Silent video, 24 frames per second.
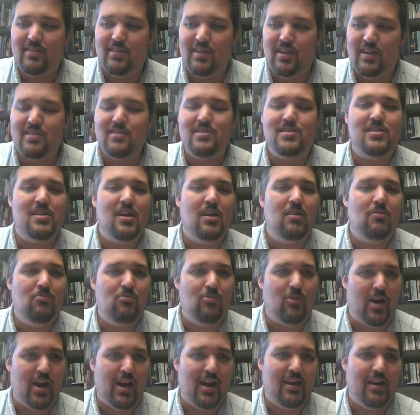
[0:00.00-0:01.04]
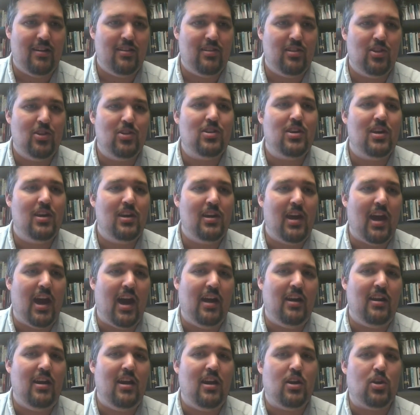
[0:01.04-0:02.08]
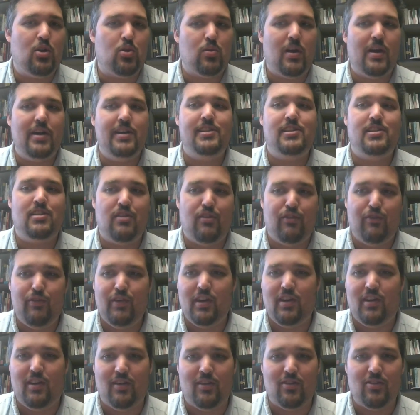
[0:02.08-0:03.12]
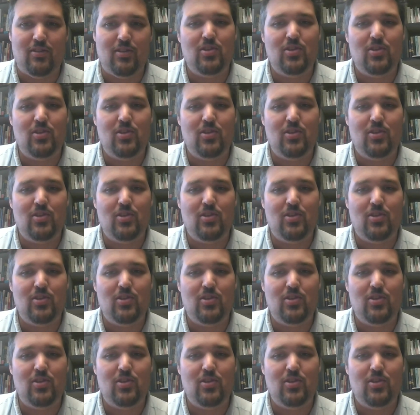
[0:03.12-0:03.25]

in some way looking at a Christ figure,